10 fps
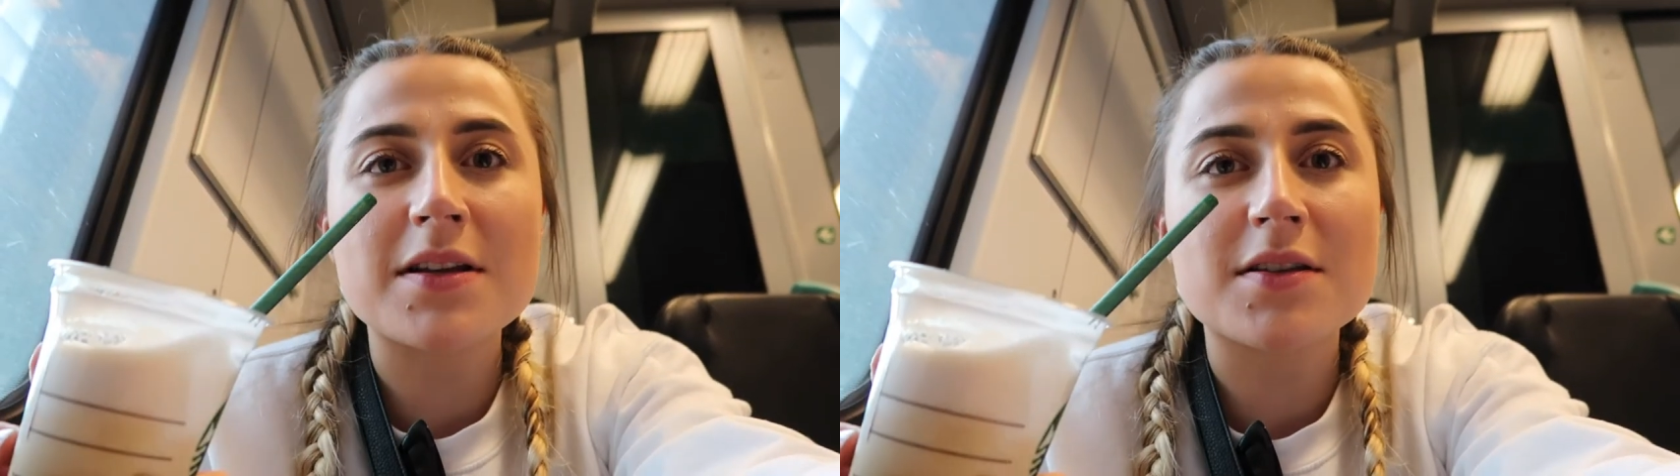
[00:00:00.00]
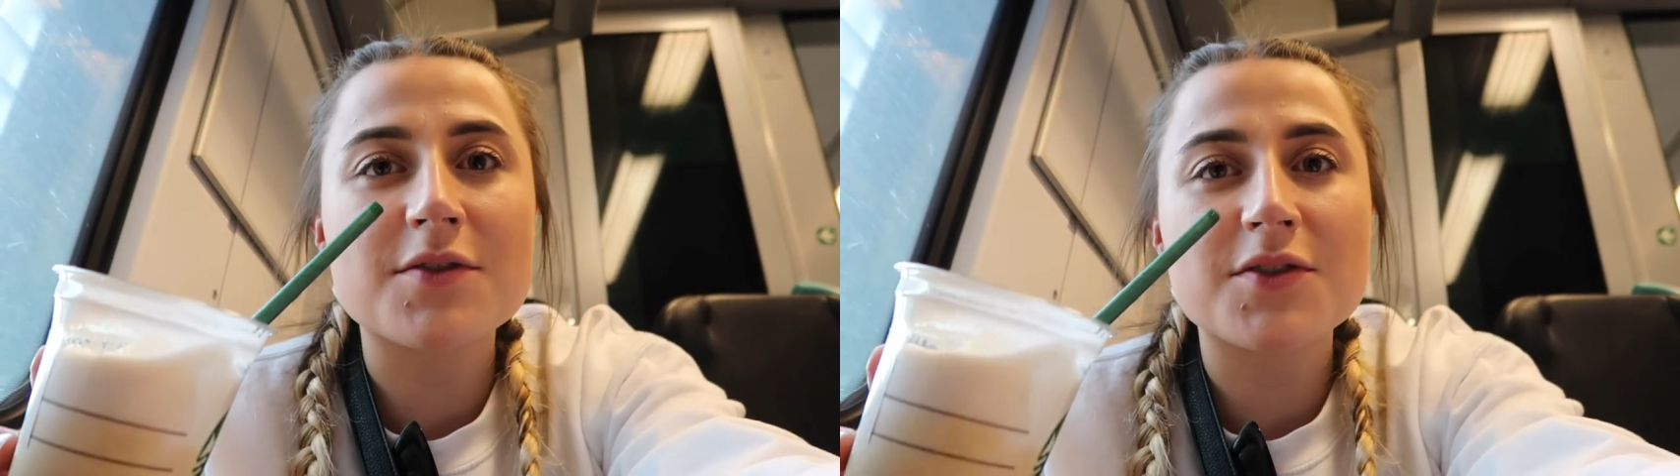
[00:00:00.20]

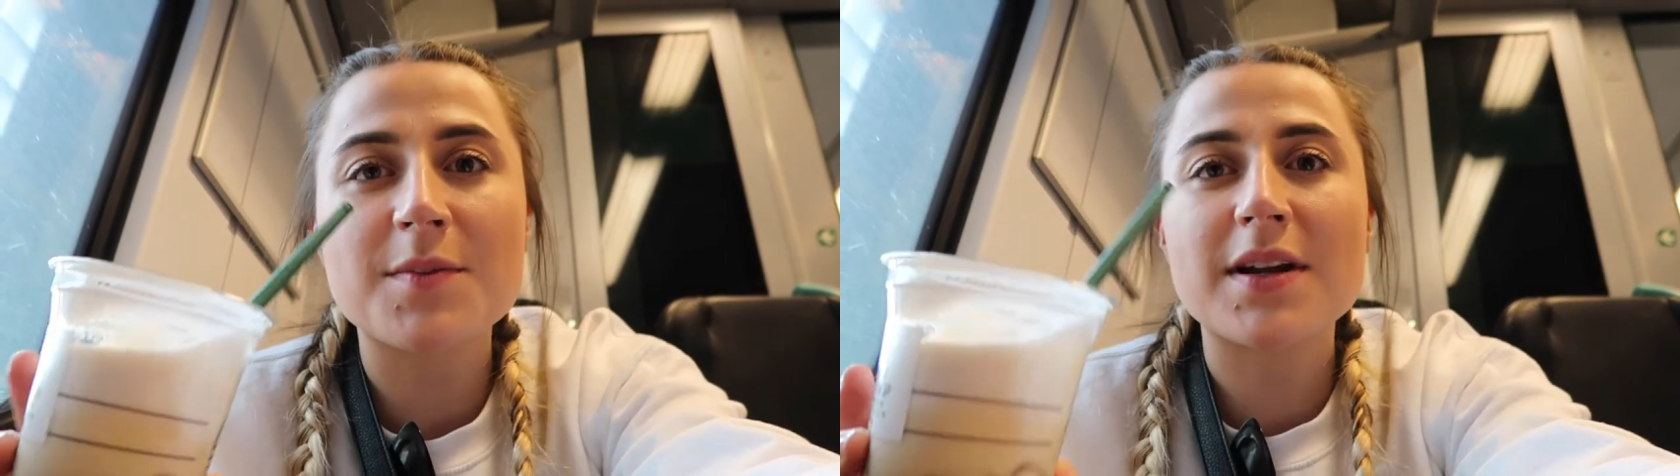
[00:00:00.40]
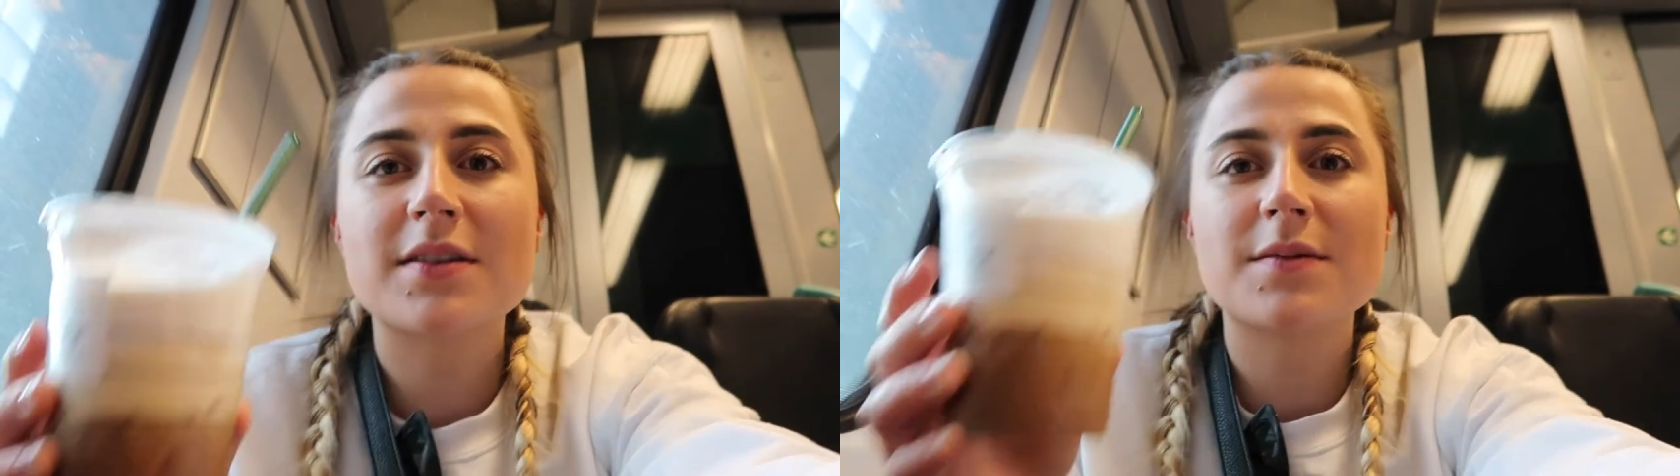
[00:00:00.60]
mask off just for a
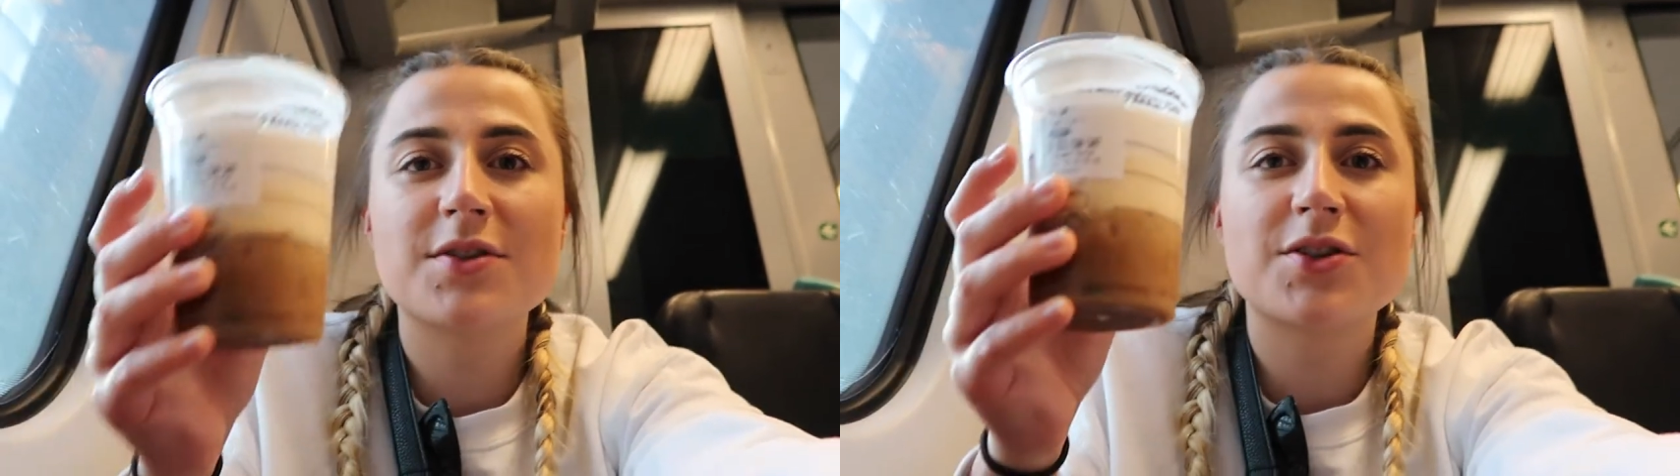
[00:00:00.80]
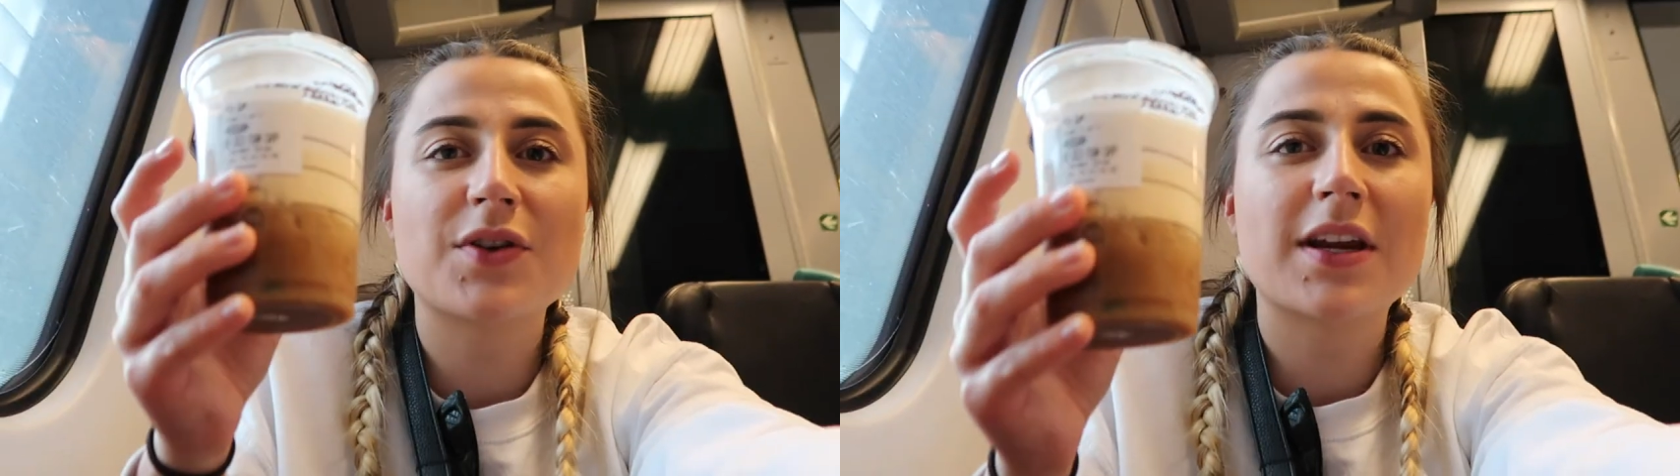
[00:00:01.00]
minute because I'm
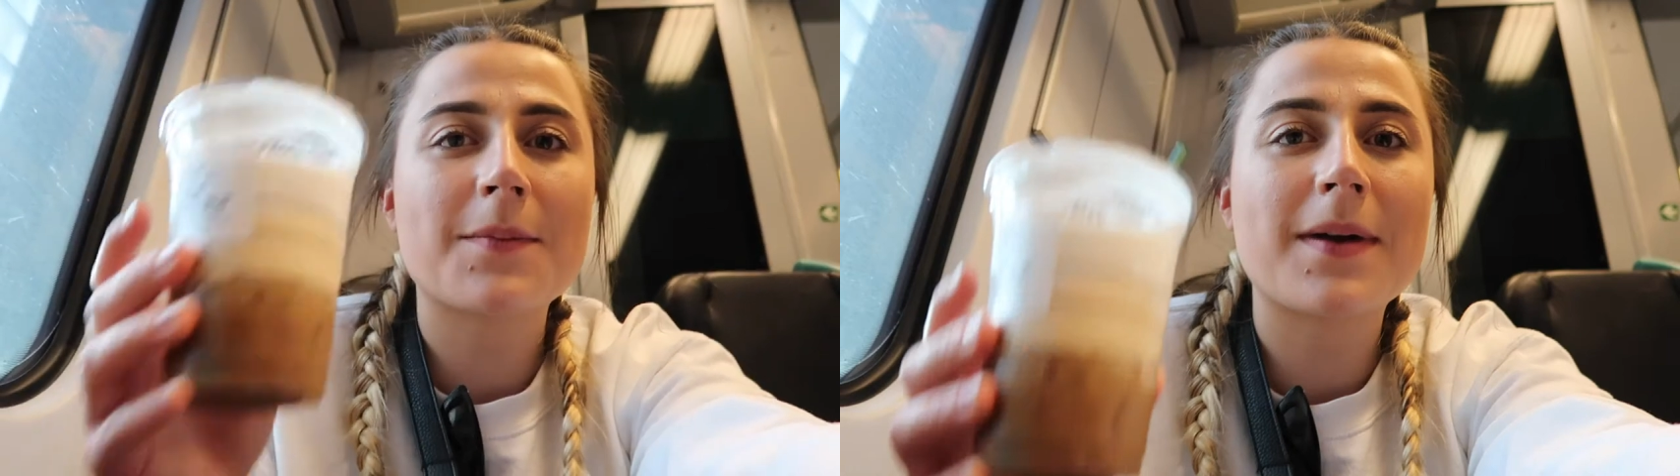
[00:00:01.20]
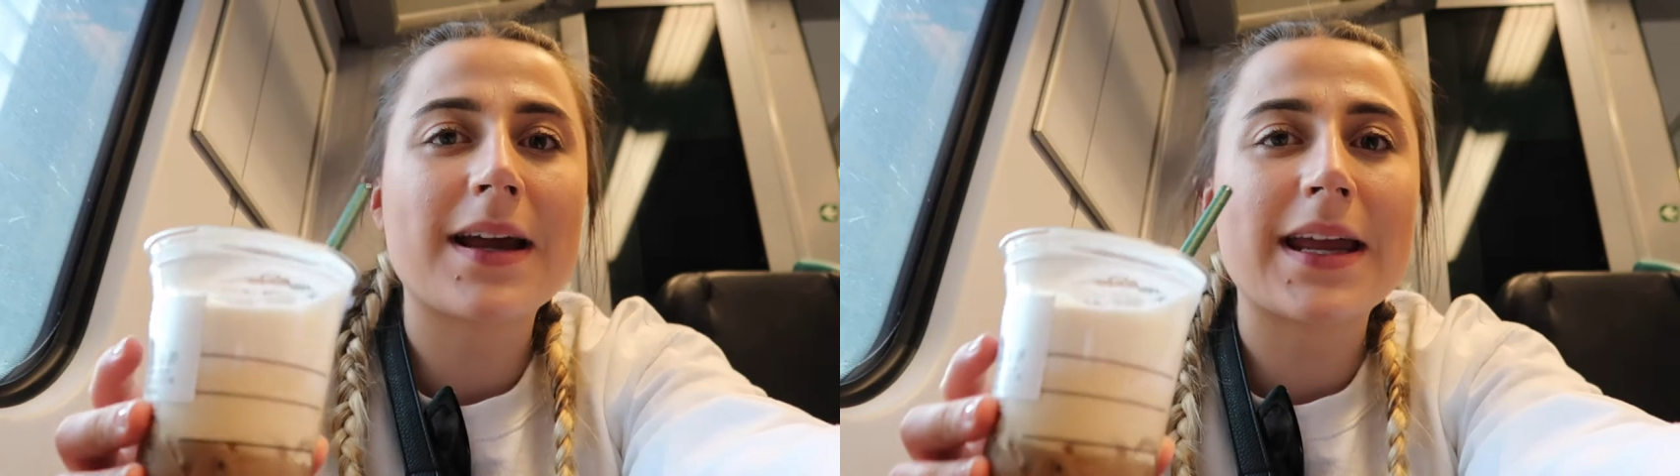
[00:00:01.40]
just drinking
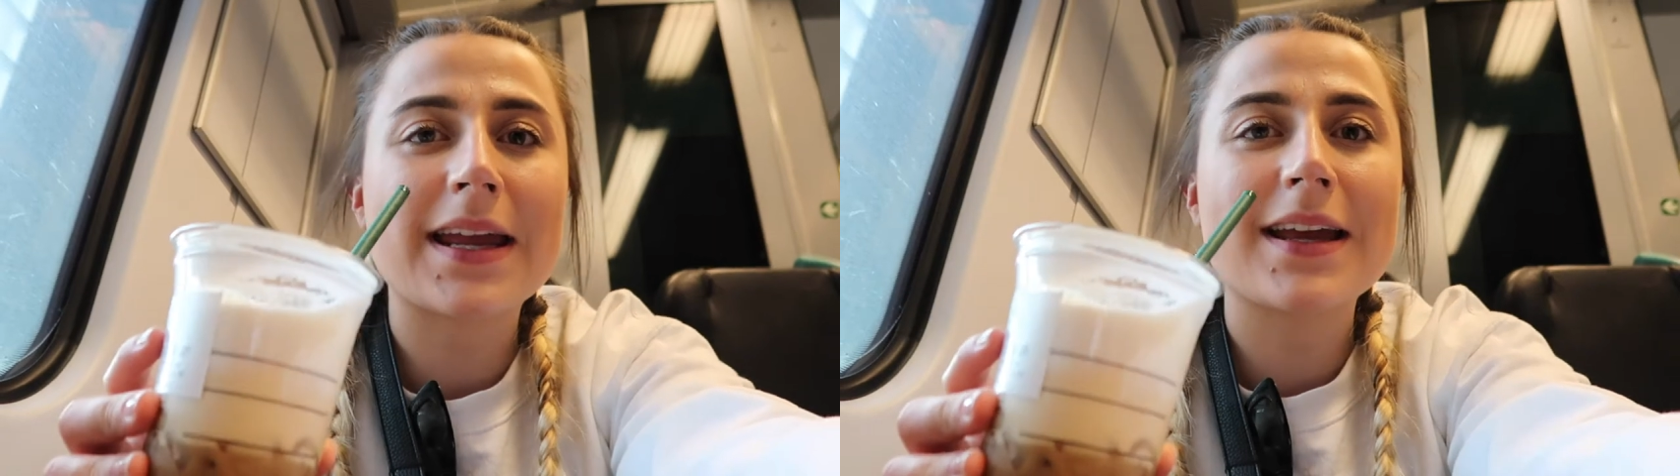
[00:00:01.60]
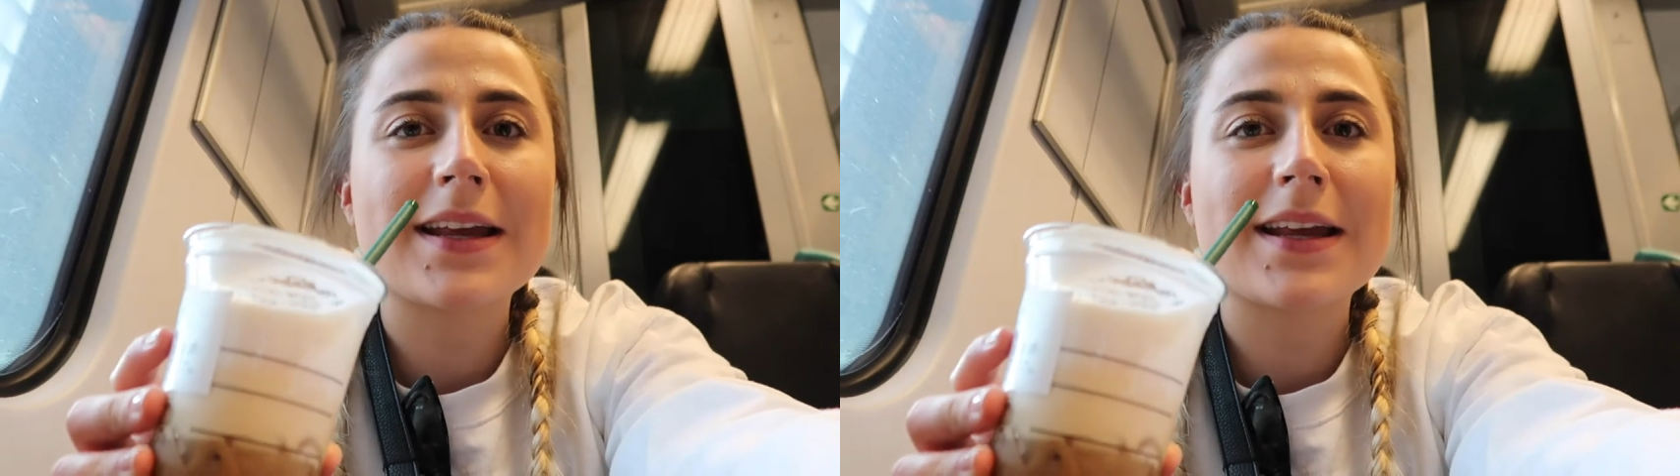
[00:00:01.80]
my